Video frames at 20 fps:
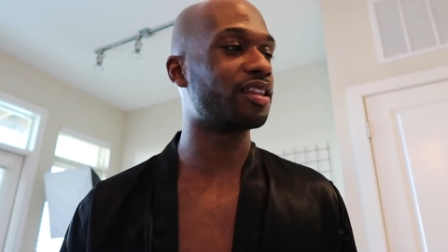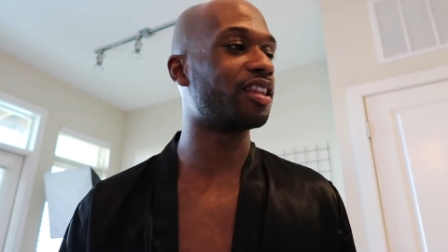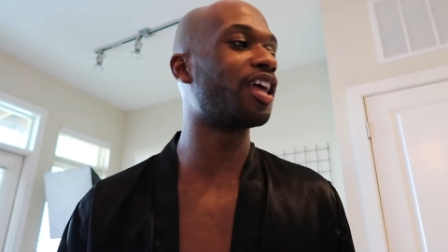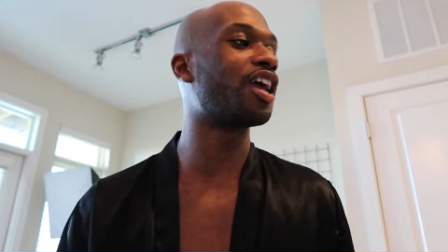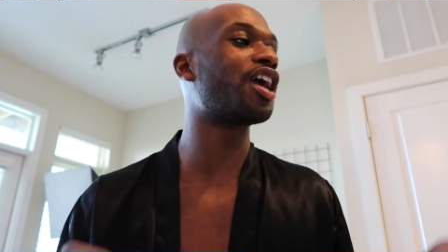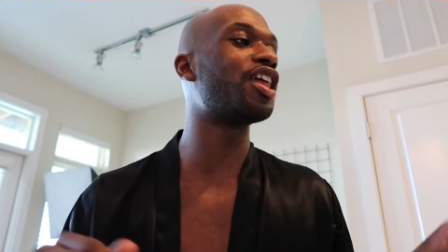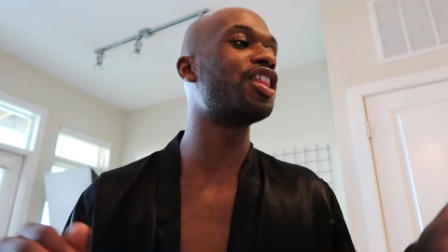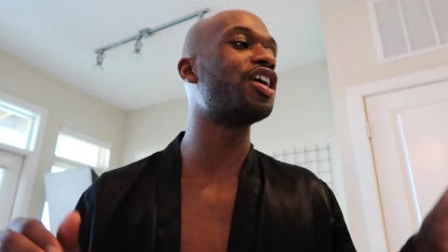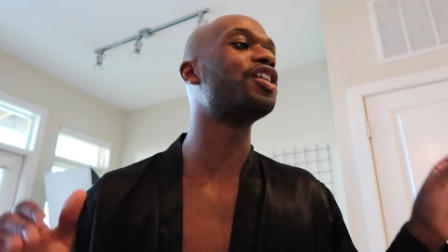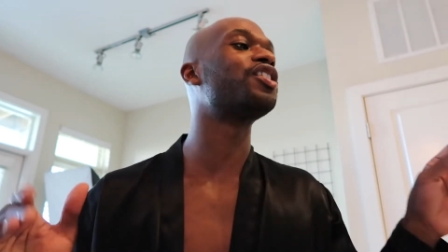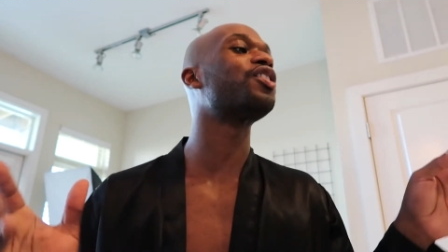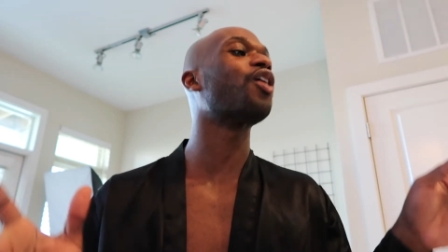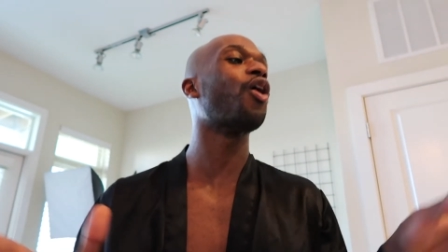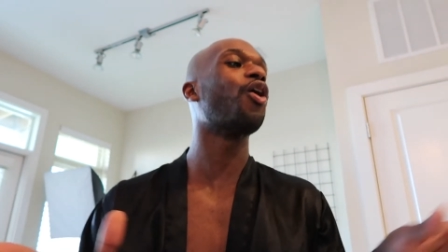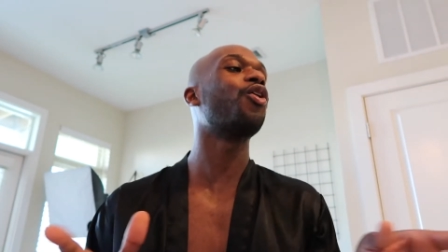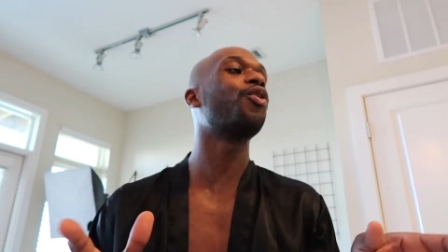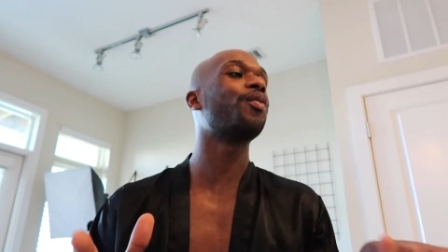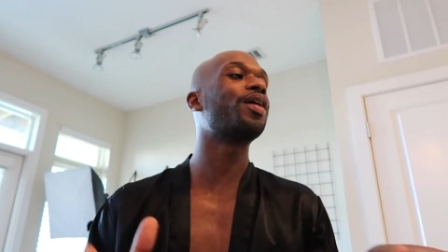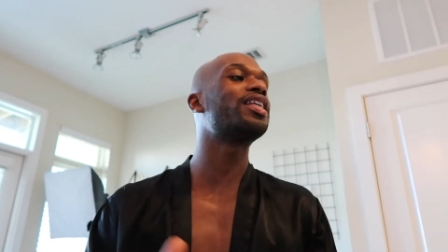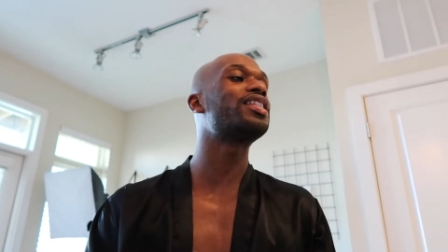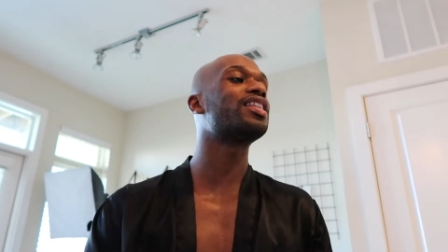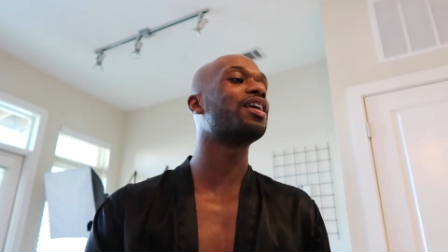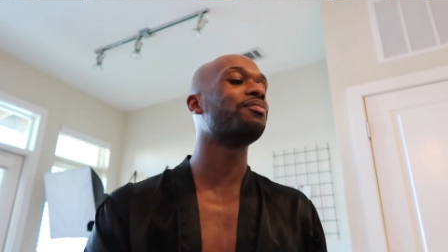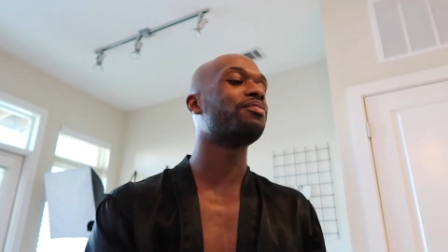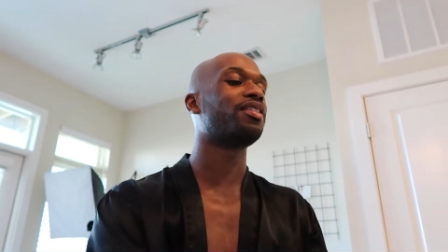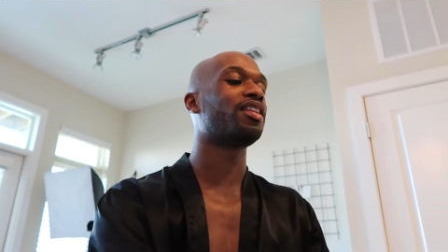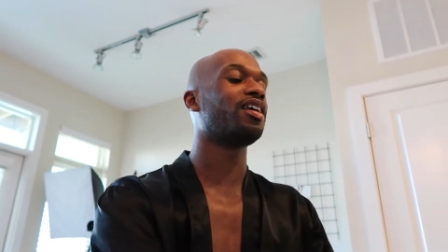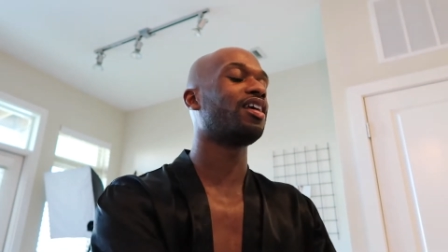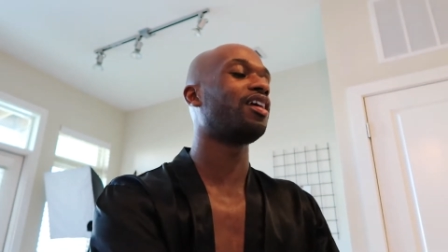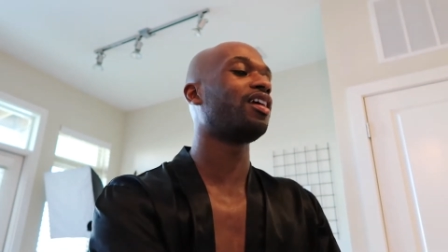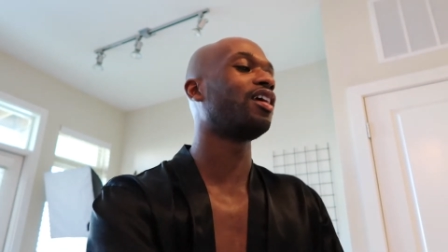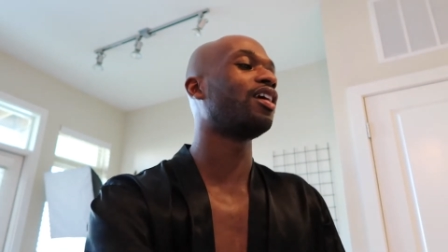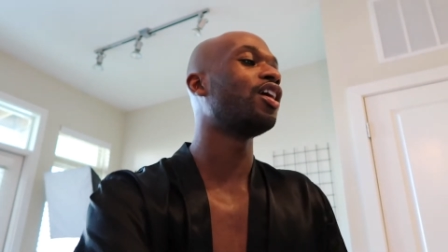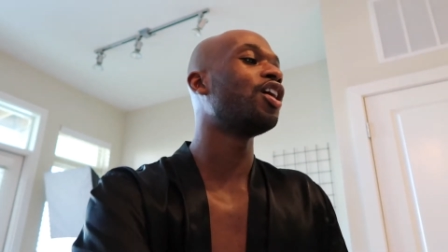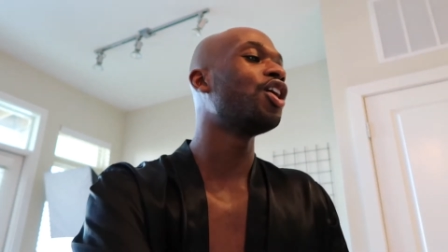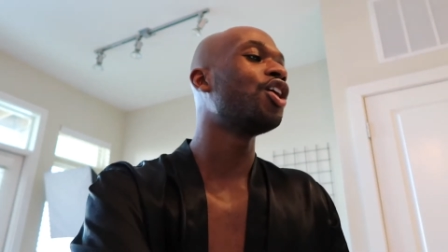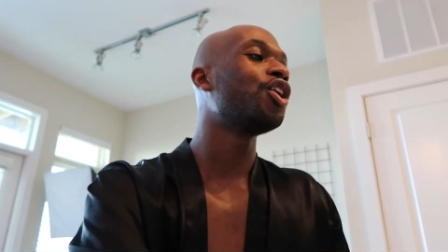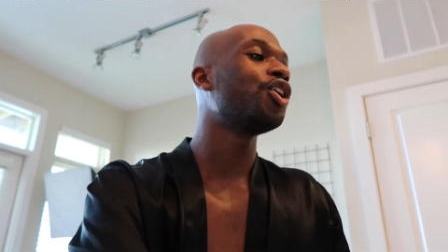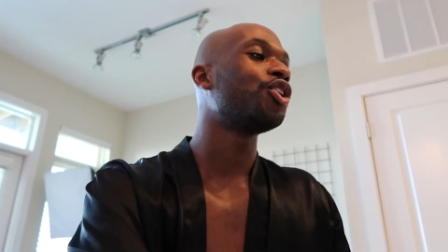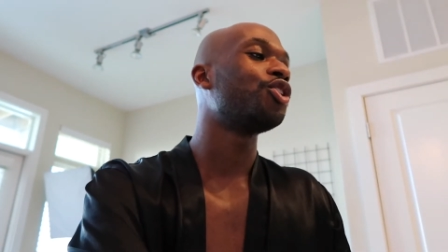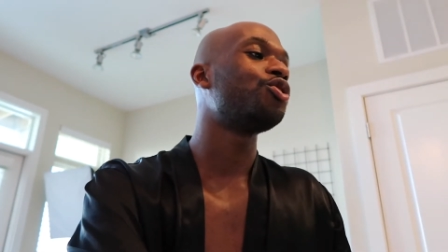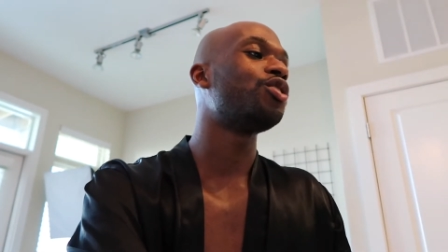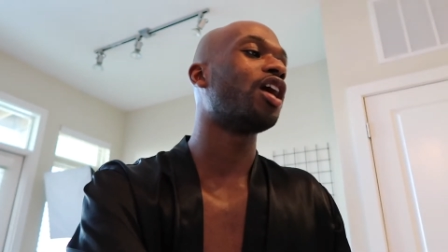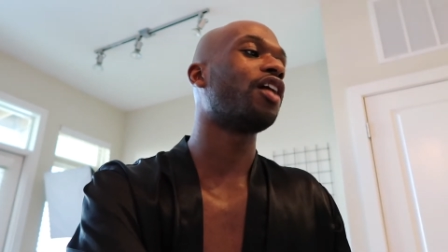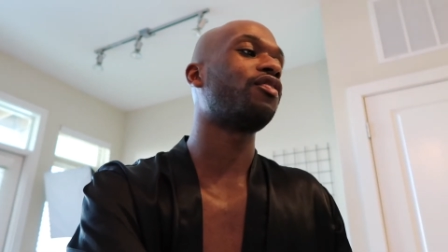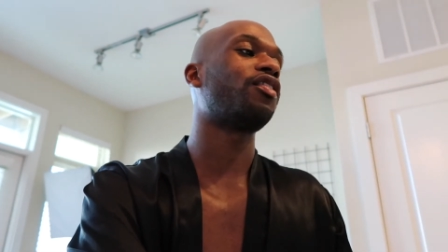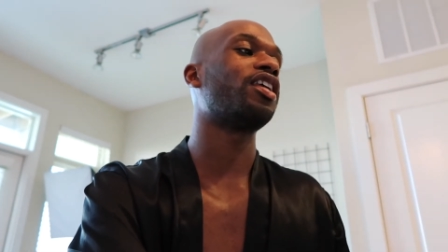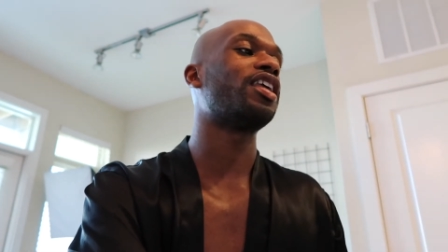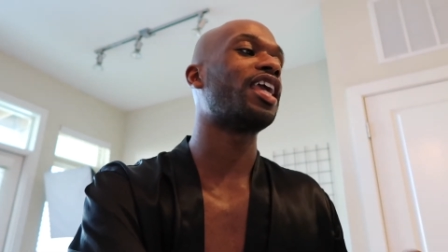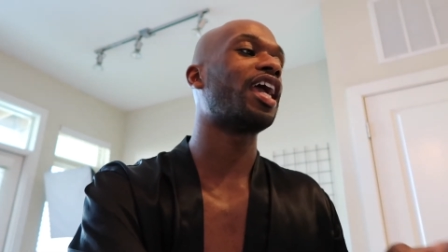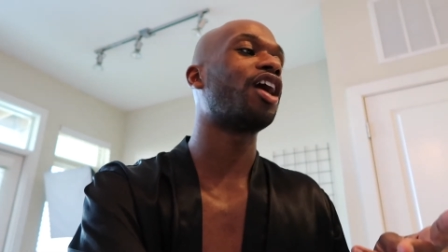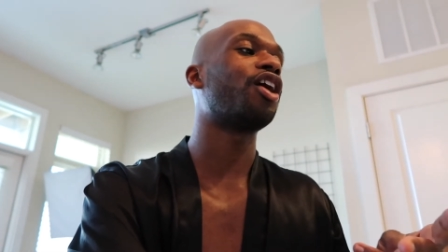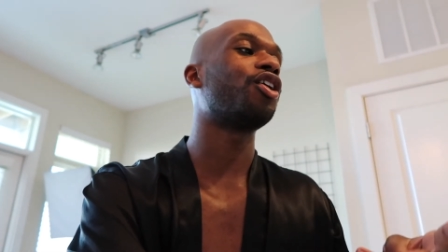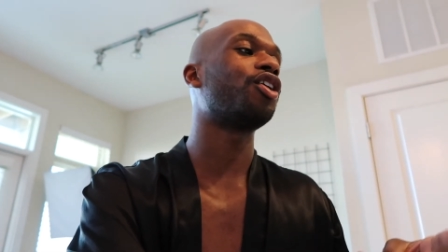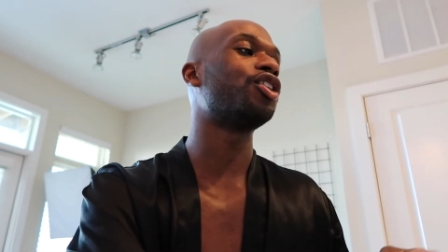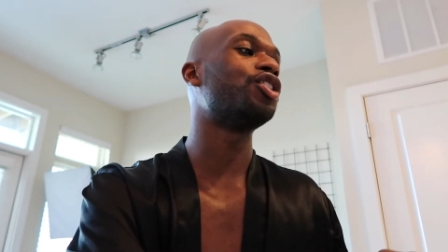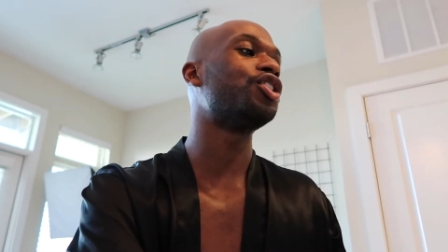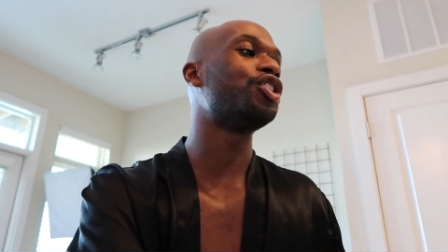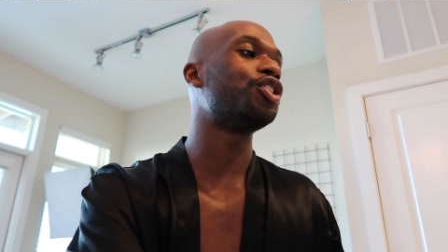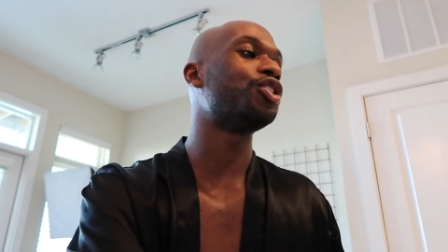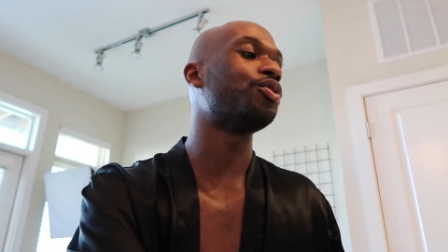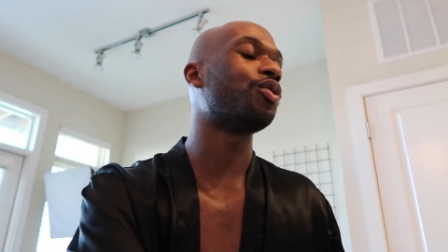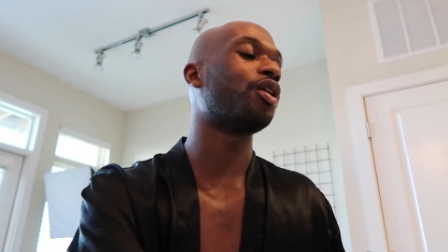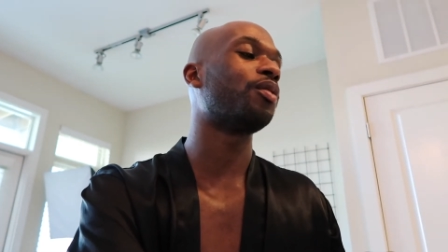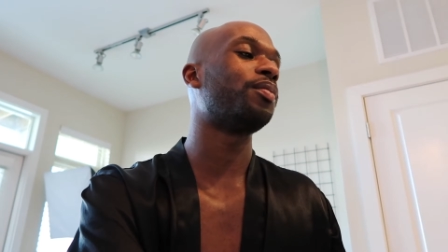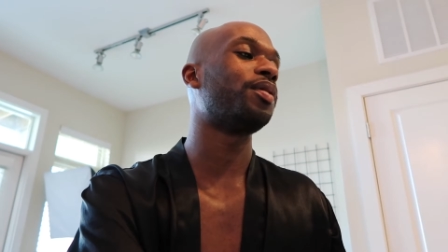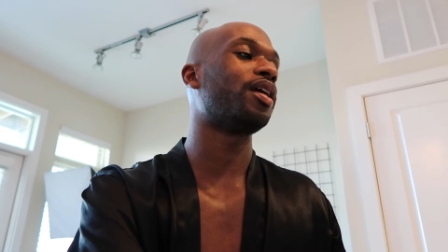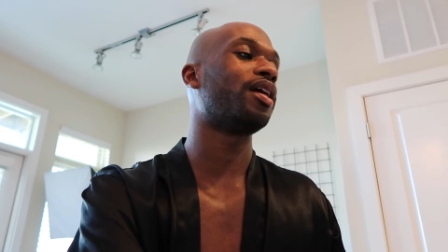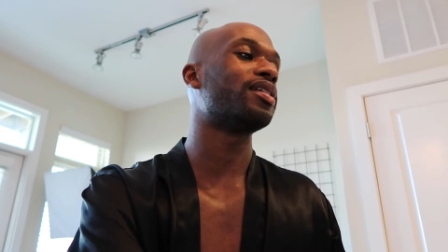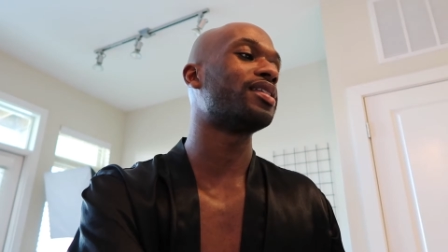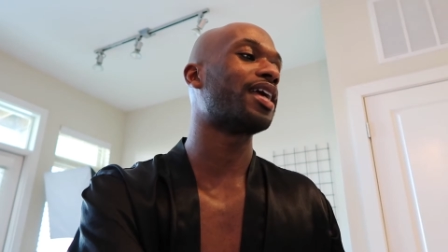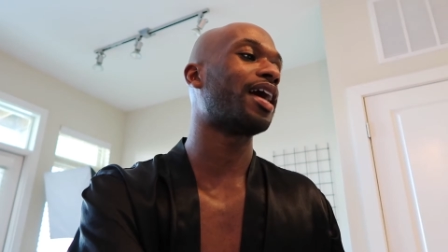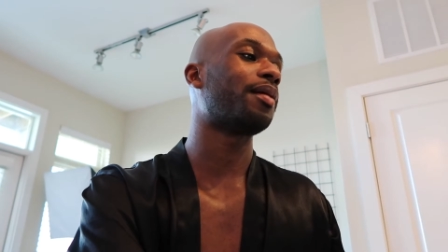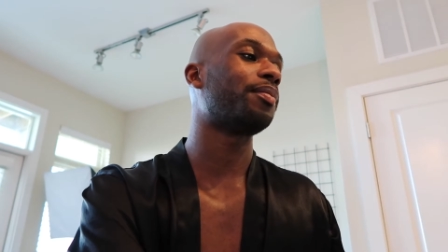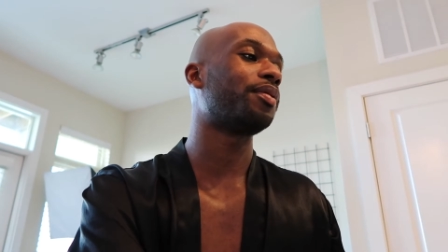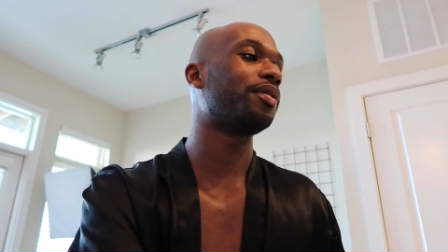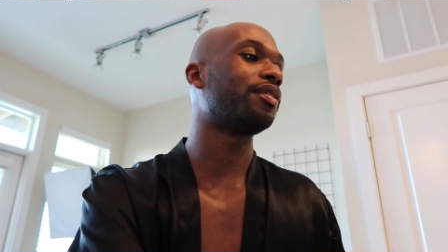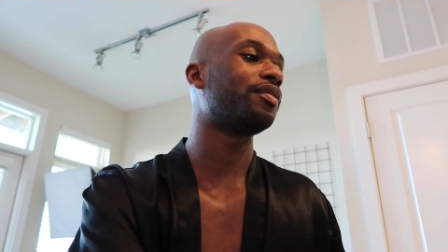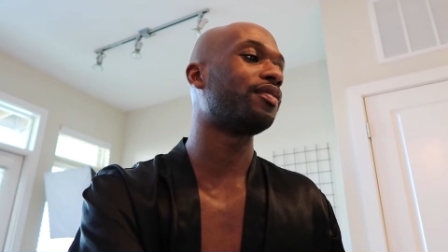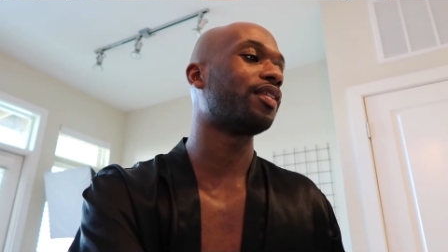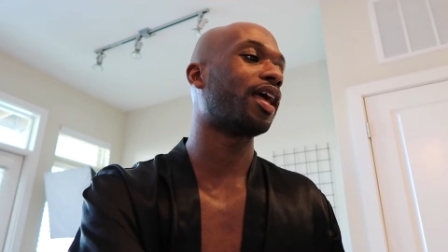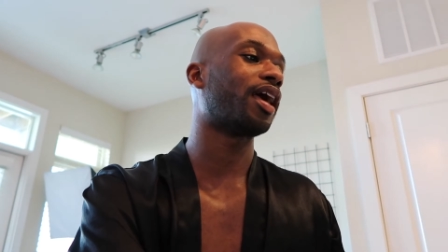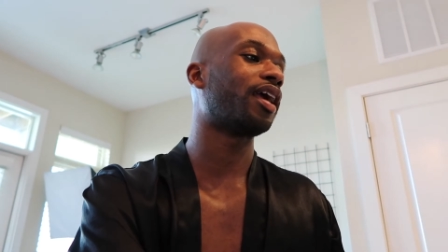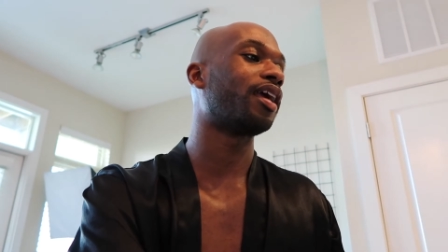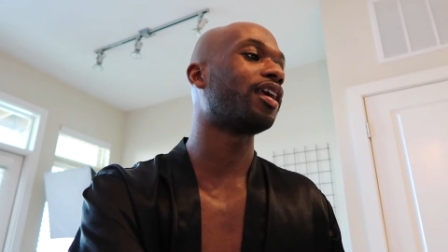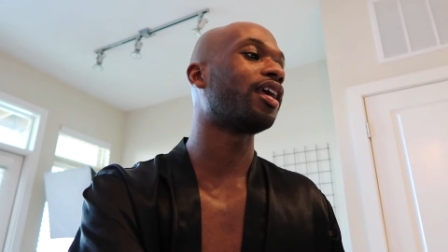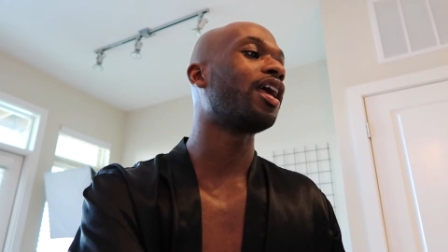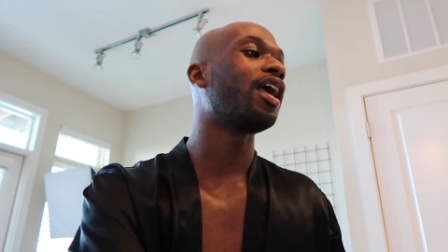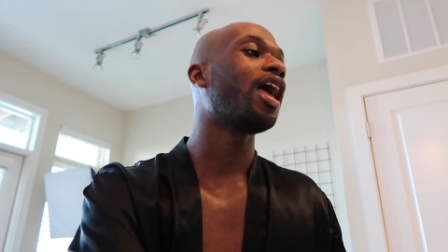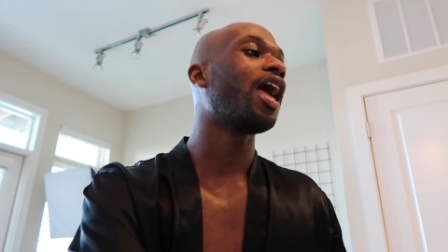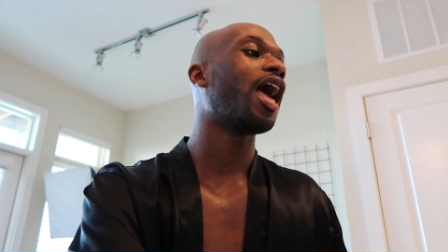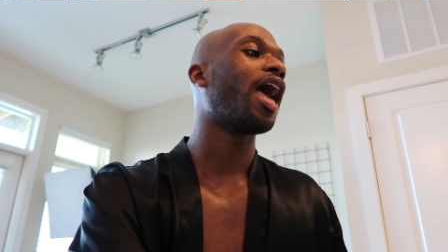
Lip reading: There's always something you have to get or do or be on top of, like,